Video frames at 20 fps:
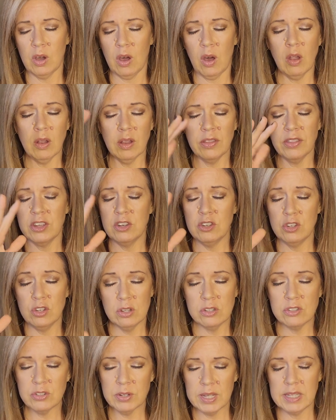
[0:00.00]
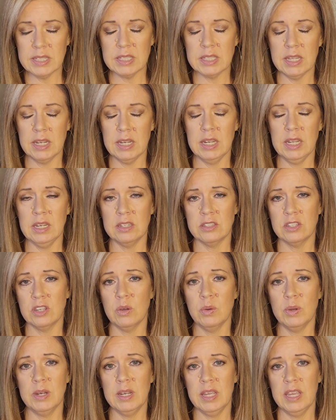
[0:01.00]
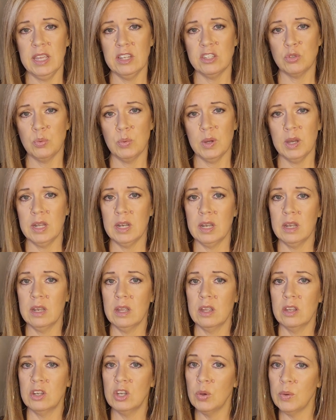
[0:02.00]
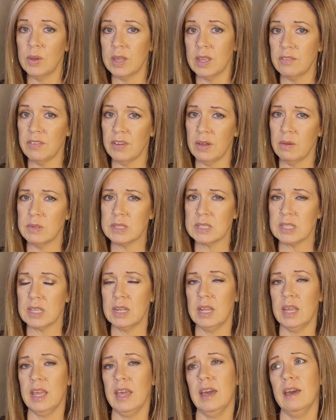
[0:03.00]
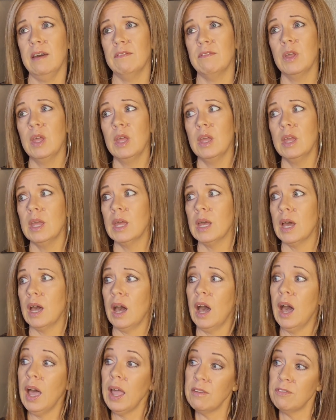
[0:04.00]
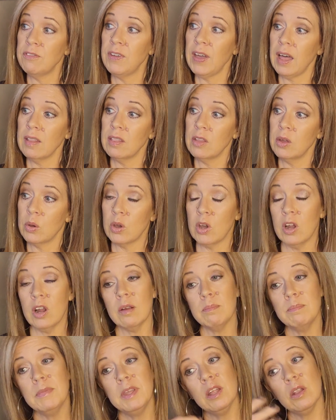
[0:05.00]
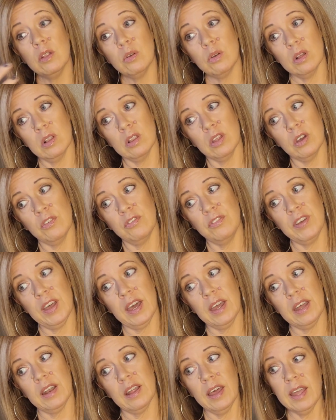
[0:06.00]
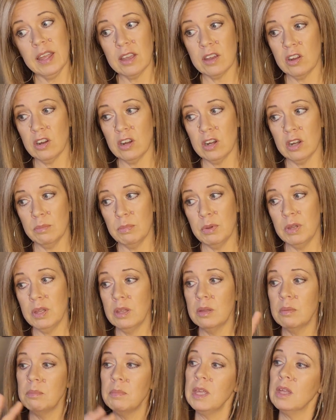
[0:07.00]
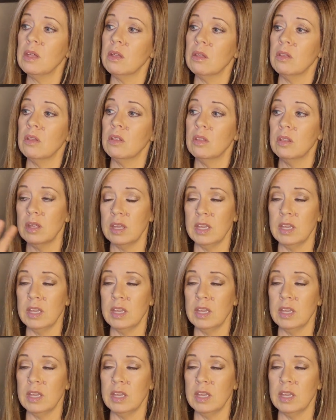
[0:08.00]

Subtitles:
all of the nutrients that needed to go into each one, knowing if I was going to have a high-fat, low-carb meal or a low-fat, high-carb meal.